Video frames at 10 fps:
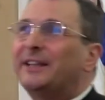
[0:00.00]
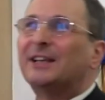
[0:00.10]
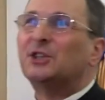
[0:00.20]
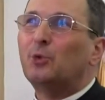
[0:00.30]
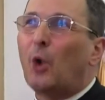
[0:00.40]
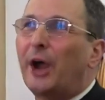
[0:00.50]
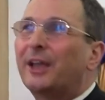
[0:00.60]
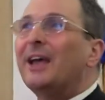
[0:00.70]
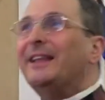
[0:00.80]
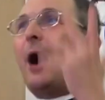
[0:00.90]
doesn't
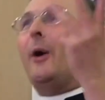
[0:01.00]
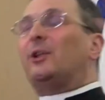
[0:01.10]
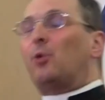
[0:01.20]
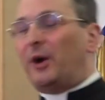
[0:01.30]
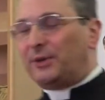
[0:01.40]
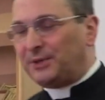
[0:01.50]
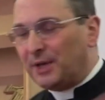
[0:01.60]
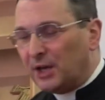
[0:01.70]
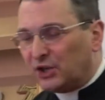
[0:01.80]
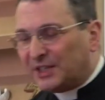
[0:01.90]
work. Now it works.
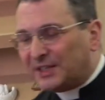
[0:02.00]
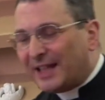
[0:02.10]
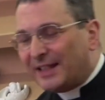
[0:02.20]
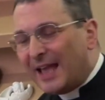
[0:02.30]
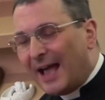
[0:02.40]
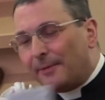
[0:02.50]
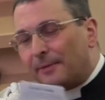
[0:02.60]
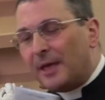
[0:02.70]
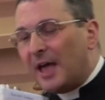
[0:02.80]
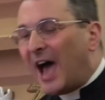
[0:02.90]
Just at the
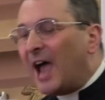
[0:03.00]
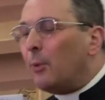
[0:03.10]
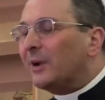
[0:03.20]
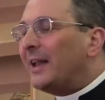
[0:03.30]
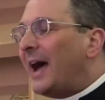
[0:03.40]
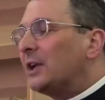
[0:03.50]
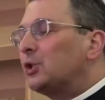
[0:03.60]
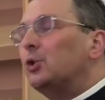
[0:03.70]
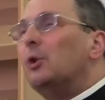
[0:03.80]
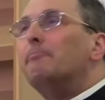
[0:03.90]
end, I would like
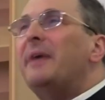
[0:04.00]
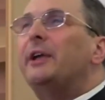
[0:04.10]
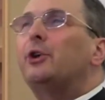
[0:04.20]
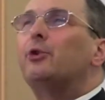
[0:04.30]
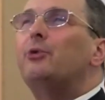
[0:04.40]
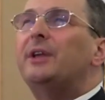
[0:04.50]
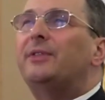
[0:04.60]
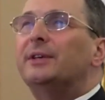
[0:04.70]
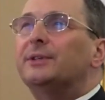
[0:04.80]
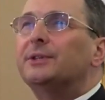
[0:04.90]
to make you read
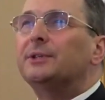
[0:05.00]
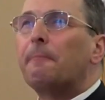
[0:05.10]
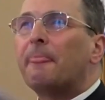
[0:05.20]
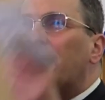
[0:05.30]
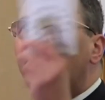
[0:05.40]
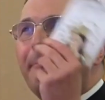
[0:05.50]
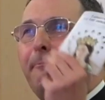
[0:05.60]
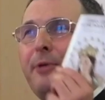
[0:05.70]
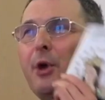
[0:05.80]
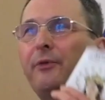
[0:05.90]
this.
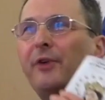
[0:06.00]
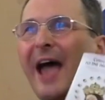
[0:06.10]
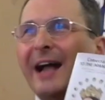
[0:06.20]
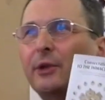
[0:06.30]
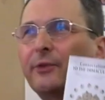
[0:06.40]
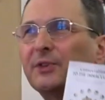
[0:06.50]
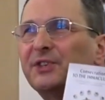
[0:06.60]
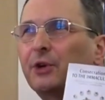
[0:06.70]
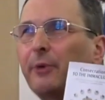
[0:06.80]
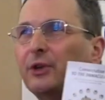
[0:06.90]
That beautiful act of
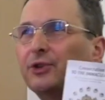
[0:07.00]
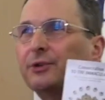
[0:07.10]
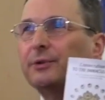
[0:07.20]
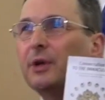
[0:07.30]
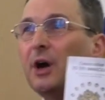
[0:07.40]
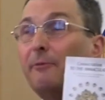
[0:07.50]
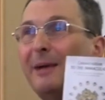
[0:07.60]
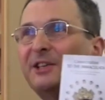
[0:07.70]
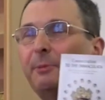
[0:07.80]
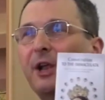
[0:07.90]
consecration of
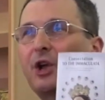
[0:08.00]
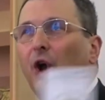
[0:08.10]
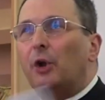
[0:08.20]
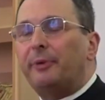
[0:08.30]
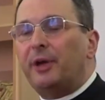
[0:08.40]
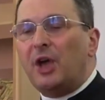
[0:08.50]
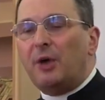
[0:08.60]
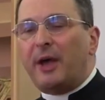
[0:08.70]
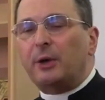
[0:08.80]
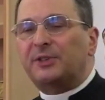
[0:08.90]
Maximilian Kolbe,
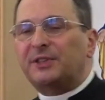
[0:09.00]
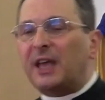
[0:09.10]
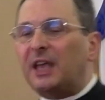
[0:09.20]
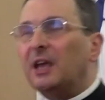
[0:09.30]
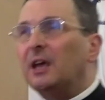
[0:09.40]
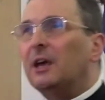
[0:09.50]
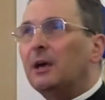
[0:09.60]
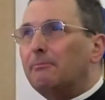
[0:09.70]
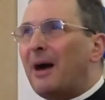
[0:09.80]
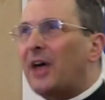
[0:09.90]
where you say,
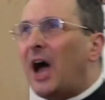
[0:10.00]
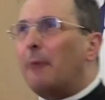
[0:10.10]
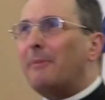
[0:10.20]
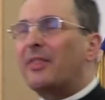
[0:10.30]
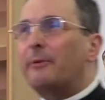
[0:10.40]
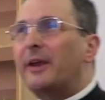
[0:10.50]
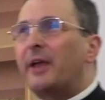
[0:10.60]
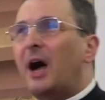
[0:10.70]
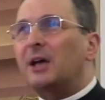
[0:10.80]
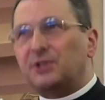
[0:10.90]
Mother Mary
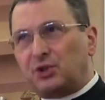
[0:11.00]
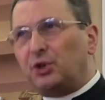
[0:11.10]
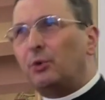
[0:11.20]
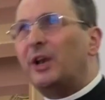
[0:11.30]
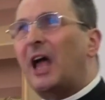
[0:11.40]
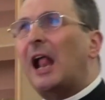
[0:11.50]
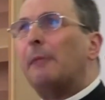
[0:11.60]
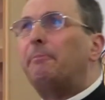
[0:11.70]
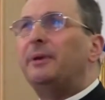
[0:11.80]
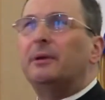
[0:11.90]
asks, do you want to
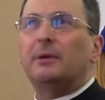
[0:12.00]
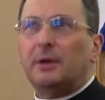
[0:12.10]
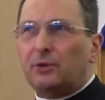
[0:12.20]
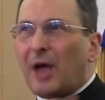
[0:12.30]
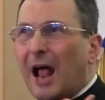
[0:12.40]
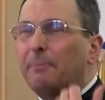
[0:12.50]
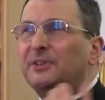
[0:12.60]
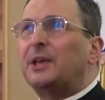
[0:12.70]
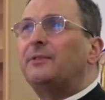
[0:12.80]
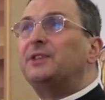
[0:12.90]
help me? To help me
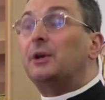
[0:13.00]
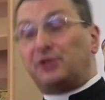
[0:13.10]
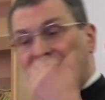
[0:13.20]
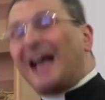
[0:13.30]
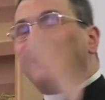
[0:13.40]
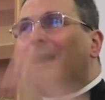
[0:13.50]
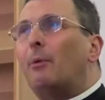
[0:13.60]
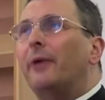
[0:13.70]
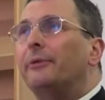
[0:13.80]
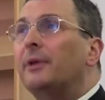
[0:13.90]
save souls? Yes, I
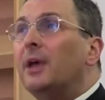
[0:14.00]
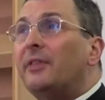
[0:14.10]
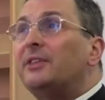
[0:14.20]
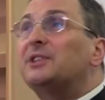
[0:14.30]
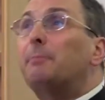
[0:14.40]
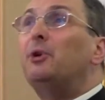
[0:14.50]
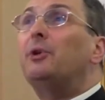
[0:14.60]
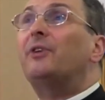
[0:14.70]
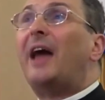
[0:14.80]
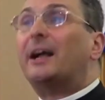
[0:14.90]
want. And this is a
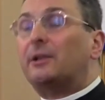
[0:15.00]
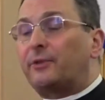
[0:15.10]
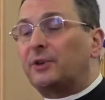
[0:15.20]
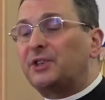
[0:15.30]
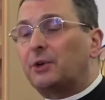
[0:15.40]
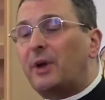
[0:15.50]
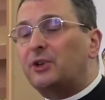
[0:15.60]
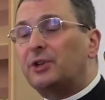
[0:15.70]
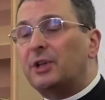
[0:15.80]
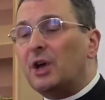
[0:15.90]
beautiful act of
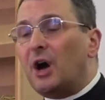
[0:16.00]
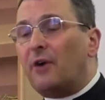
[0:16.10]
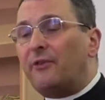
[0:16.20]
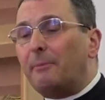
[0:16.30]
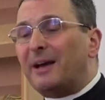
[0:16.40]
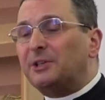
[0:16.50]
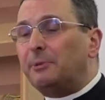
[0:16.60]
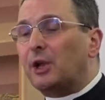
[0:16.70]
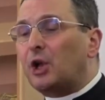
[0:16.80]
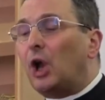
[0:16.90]
consecration of
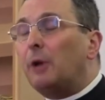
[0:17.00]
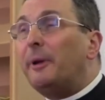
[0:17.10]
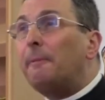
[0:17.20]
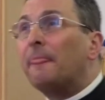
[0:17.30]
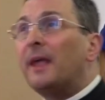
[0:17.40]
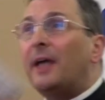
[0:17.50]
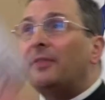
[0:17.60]
Maximilian Kolbe. And